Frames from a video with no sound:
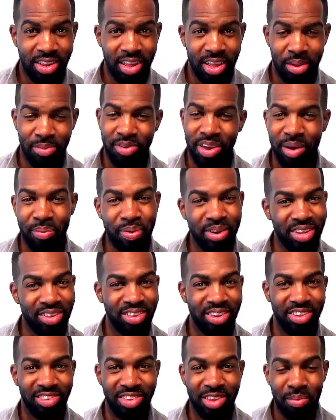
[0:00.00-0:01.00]
I'm trying to put this
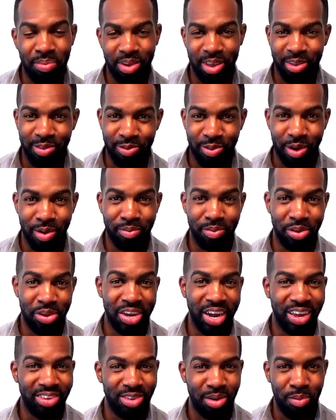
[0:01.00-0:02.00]
in the simplest form for you
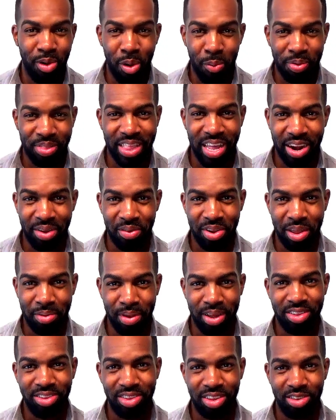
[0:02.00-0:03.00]
guys, so I'm hoping that it really
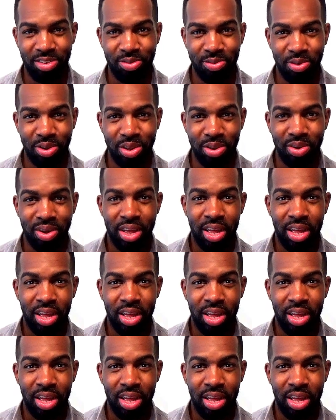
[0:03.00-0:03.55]
makes sense for you.